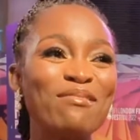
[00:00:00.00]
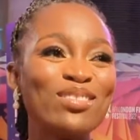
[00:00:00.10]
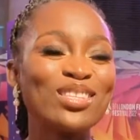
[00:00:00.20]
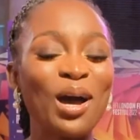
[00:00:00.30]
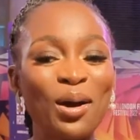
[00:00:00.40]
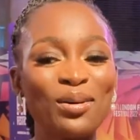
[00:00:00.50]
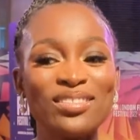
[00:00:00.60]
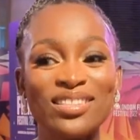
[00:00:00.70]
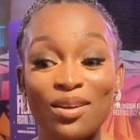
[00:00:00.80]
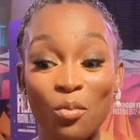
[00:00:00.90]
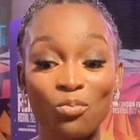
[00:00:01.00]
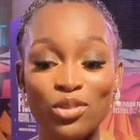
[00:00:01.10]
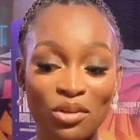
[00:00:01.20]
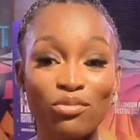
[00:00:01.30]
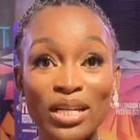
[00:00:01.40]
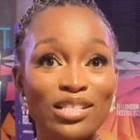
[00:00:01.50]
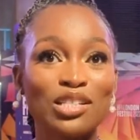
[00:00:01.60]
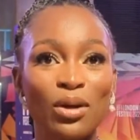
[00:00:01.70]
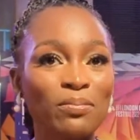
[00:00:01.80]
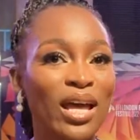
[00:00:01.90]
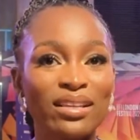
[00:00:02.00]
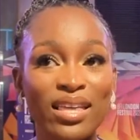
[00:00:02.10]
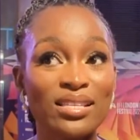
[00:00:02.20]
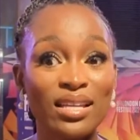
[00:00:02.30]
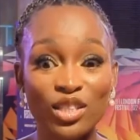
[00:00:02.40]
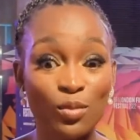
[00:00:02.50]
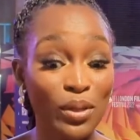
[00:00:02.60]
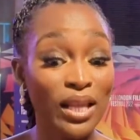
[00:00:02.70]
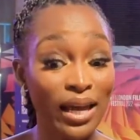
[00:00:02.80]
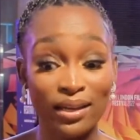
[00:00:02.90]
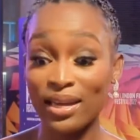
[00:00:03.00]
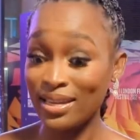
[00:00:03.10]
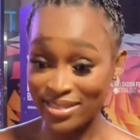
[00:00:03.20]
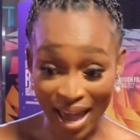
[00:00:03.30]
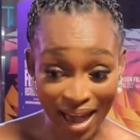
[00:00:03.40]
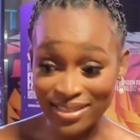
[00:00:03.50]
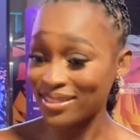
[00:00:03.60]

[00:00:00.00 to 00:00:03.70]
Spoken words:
So to read a script like this and to be like, yes,